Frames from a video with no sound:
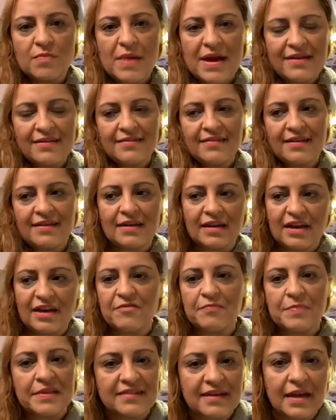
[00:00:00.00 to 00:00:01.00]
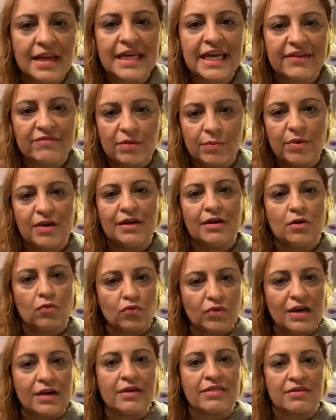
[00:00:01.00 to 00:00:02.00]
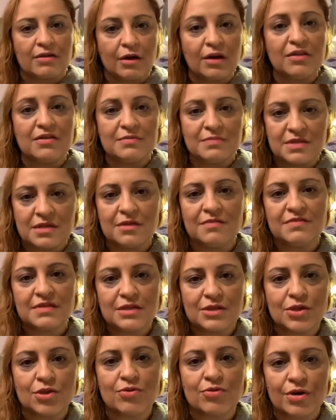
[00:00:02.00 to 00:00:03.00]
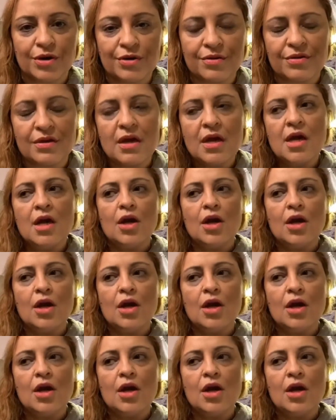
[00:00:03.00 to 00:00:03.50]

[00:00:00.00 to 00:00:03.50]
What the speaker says: Basically, I've been telling everybody to really throw themselves into growth,